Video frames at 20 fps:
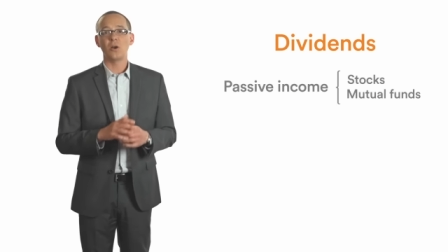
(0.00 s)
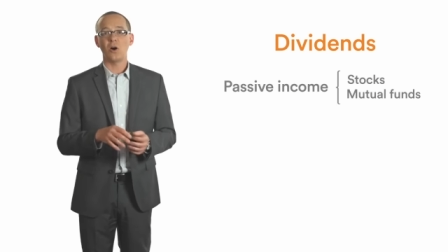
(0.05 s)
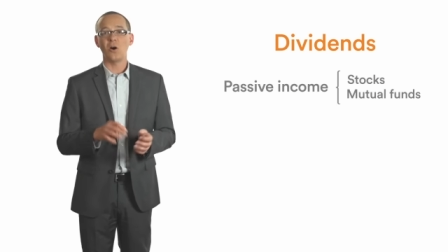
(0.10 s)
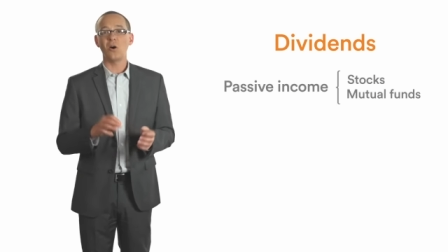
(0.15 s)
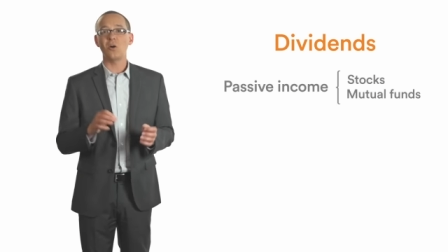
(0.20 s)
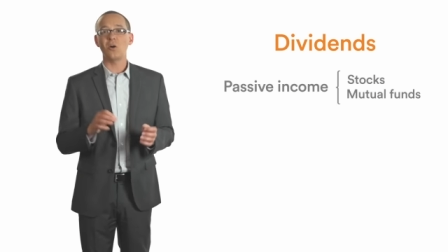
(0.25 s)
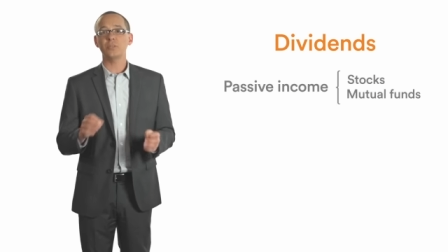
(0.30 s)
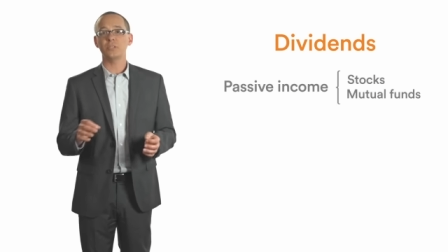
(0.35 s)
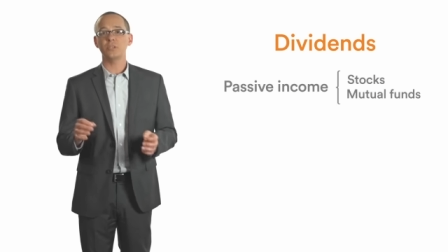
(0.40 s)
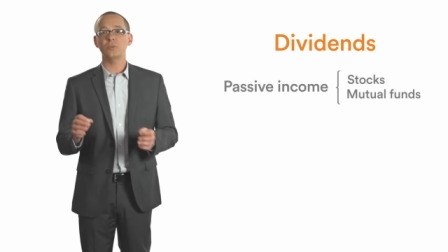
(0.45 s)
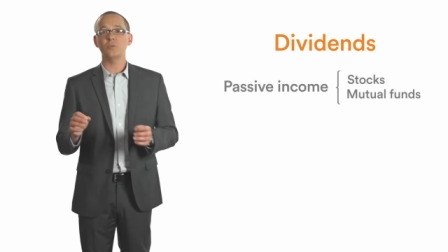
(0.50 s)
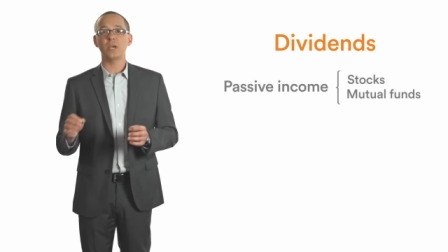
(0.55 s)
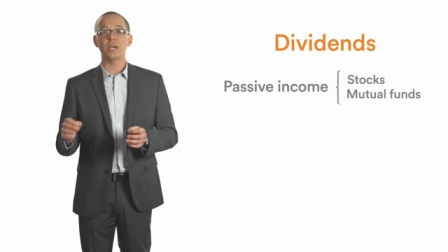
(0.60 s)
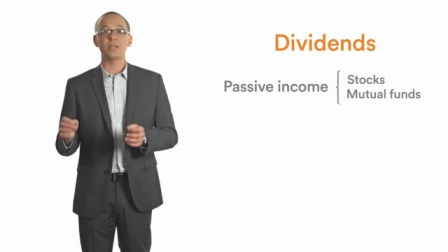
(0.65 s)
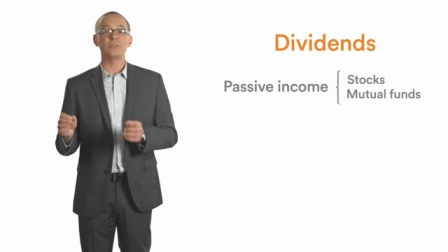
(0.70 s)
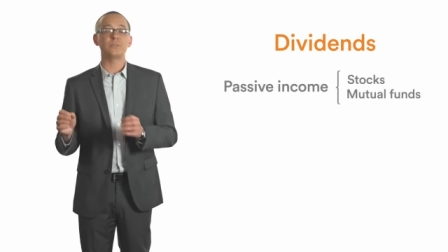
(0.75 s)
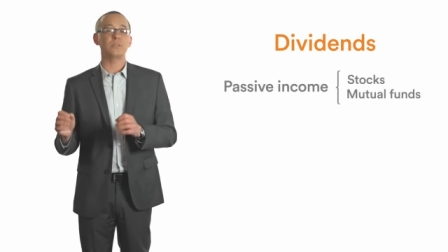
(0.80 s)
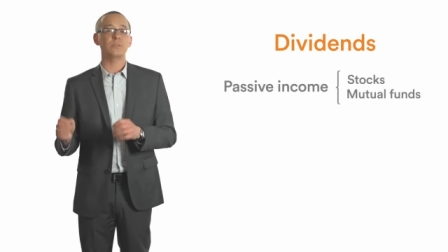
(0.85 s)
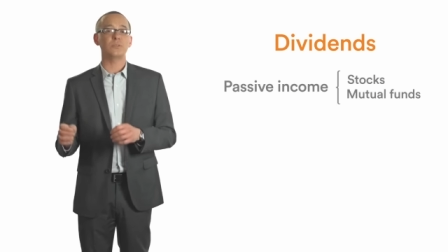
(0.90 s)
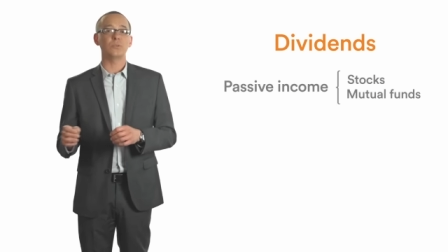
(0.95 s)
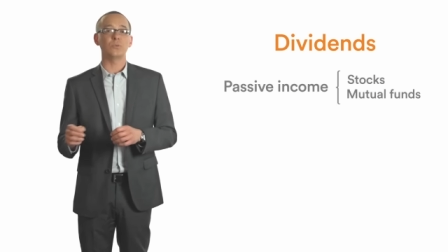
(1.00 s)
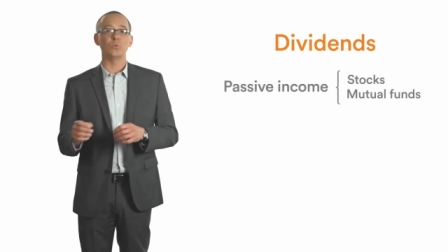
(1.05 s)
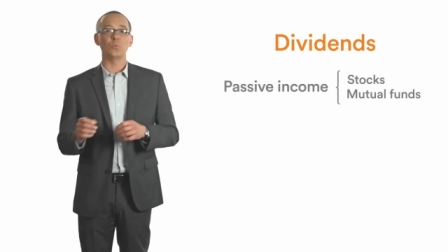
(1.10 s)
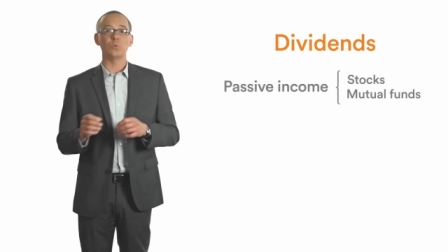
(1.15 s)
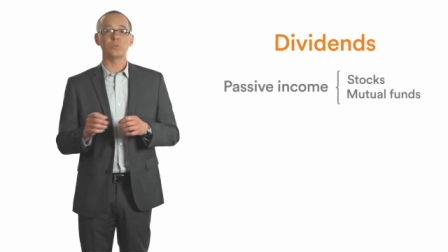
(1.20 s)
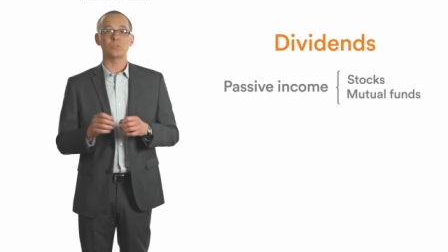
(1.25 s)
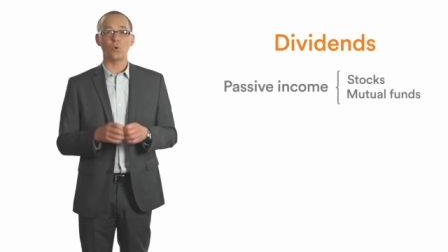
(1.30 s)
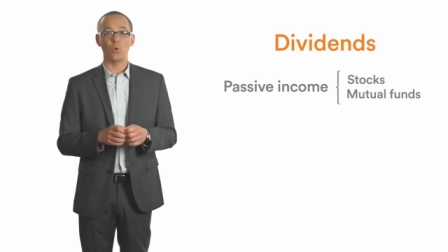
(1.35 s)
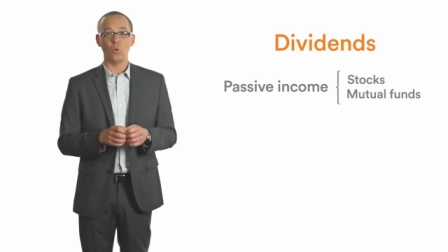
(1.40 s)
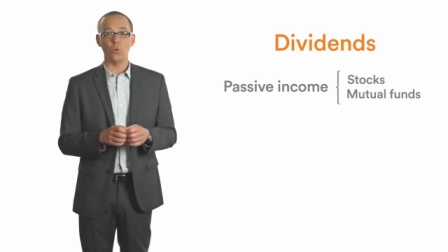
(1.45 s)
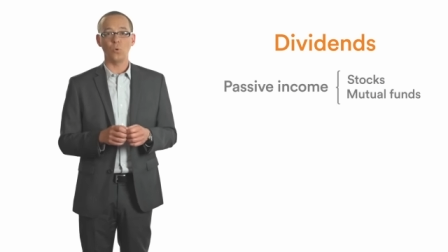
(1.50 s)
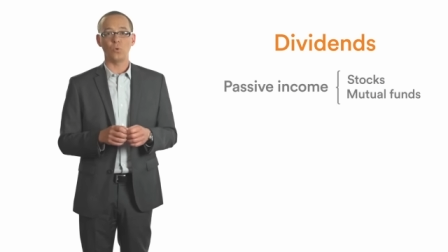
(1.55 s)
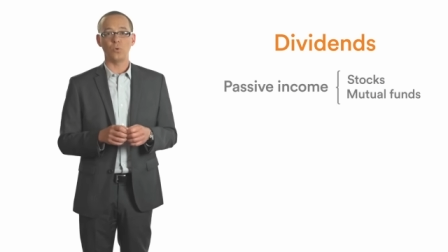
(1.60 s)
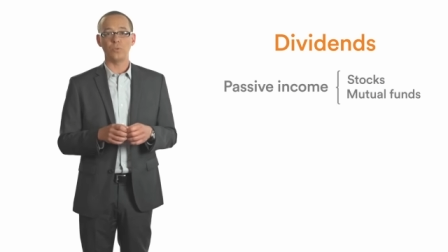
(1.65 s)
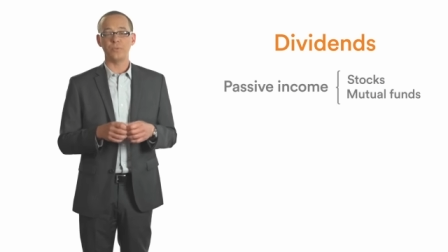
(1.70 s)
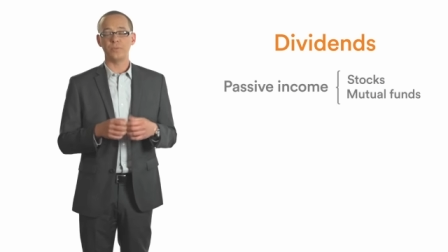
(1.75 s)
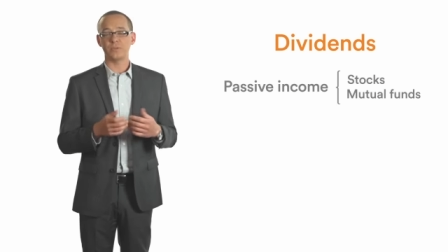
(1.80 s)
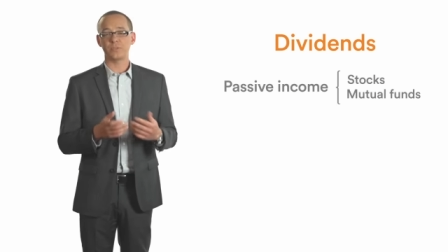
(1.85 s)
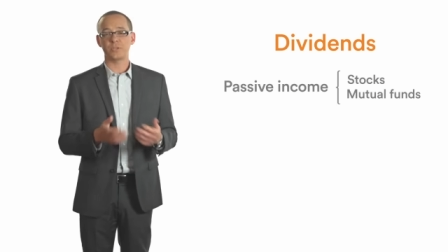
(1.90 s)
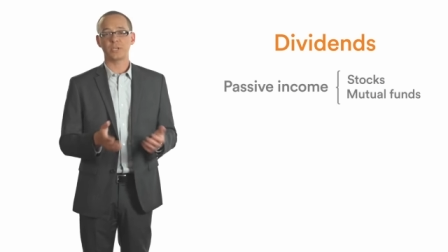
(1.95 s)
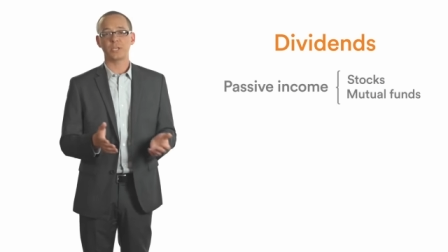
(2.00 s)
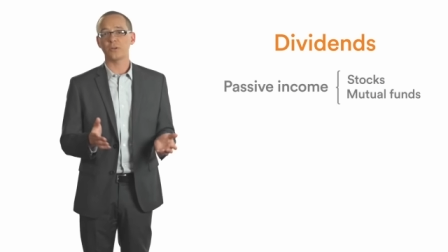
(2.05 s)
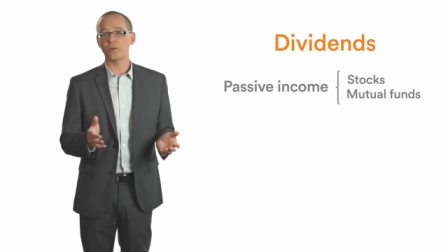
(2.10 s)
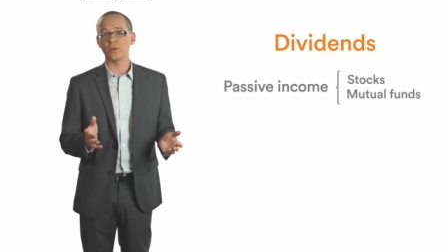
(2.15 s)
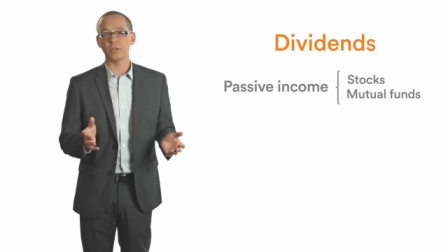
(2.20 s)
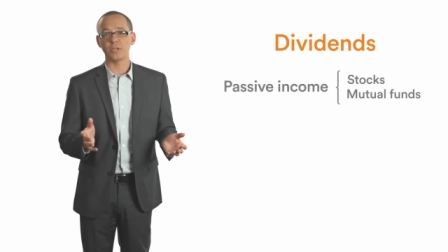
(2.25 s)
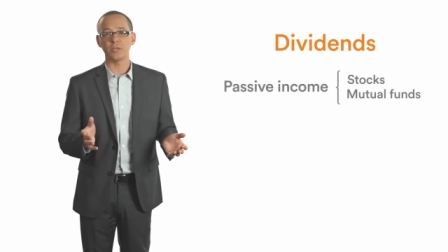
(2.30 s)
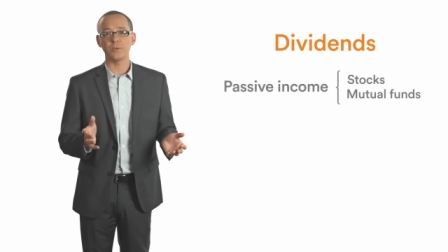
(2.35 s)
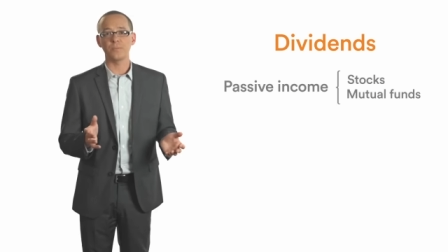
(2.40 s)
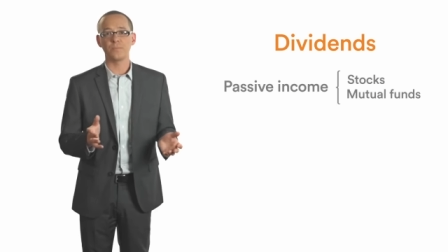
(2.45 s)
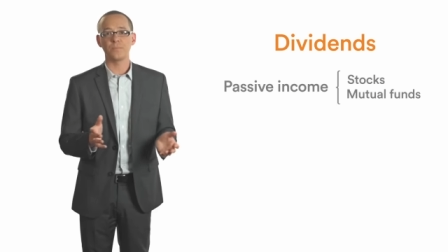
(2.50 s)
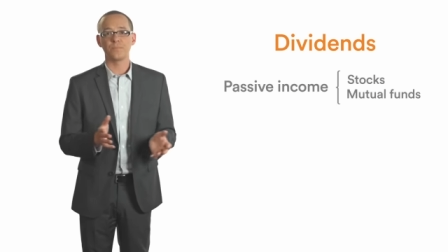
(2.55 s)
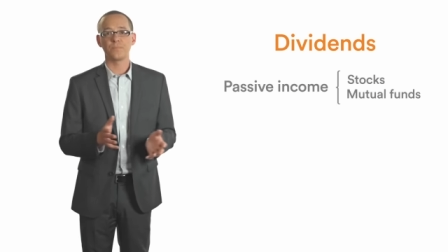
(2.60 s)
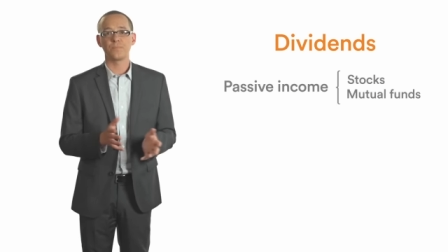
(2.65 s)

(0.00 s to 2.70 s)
All you had to do was hold the security.